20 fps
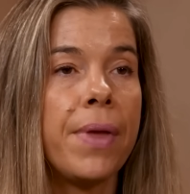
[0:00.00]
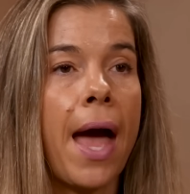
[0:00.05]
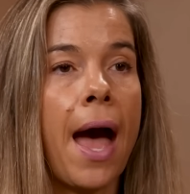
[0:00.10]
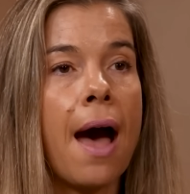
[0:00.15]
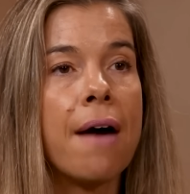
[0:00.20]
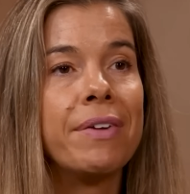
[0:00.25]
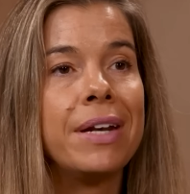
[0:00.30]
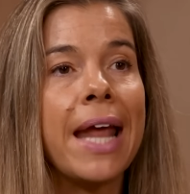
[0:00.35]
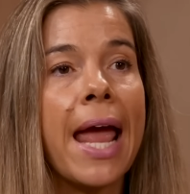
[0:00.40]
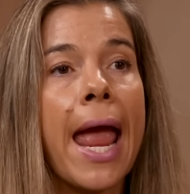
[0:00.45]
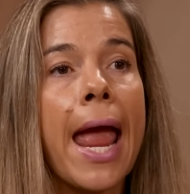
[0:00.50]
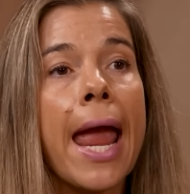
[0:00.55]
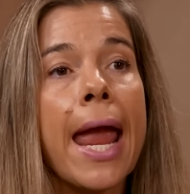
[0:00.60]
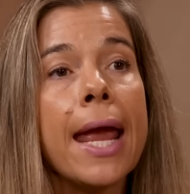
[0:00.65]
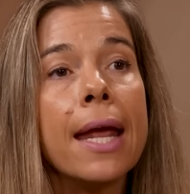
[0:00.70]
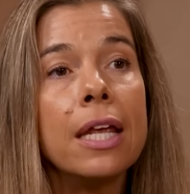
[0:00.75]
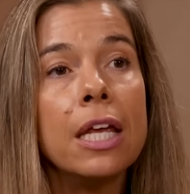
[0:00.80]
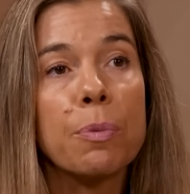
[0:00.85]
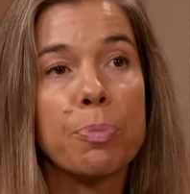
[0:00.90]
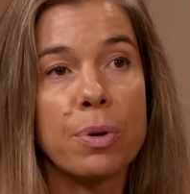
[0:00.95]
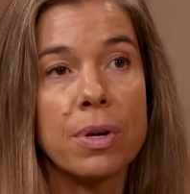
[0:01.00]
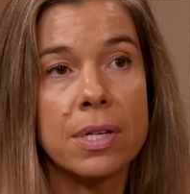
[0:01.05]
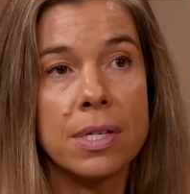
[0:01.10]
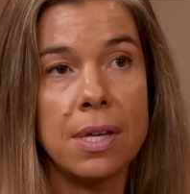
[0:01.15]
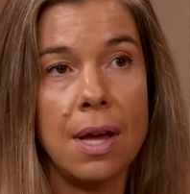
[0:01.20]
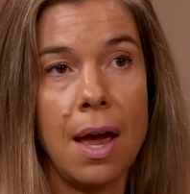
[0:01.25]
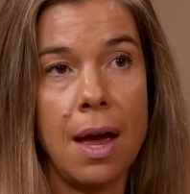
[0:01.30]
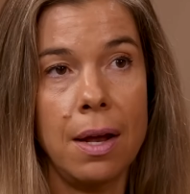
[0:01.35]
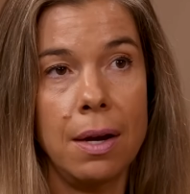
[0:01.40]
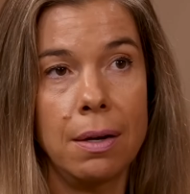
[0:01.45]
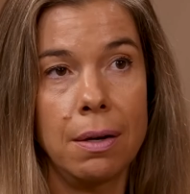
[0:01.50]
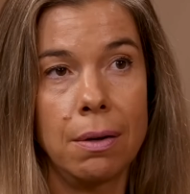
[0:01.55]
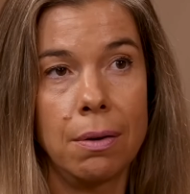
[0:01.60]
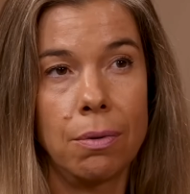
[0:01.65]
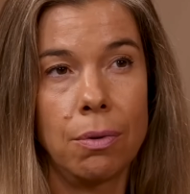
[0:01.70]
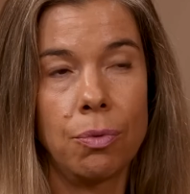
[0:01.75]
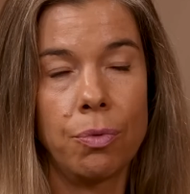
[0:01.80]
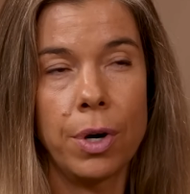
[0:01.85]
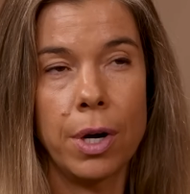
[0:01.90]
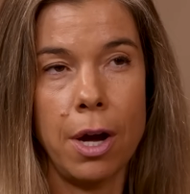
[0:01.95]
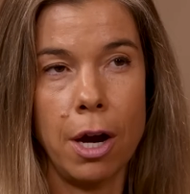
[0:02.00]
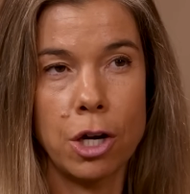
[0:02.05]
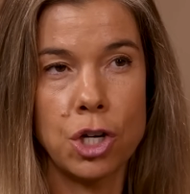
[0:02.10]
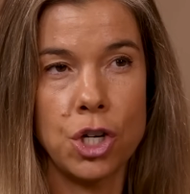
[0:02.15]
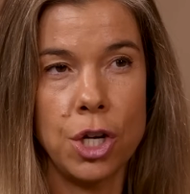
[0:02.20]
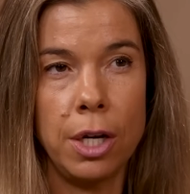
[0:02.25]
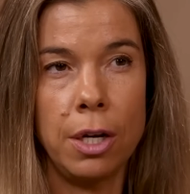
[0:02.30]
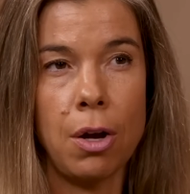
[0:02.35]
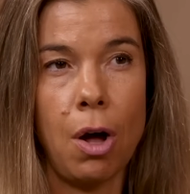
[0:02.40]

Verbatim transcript: have an 80% reduction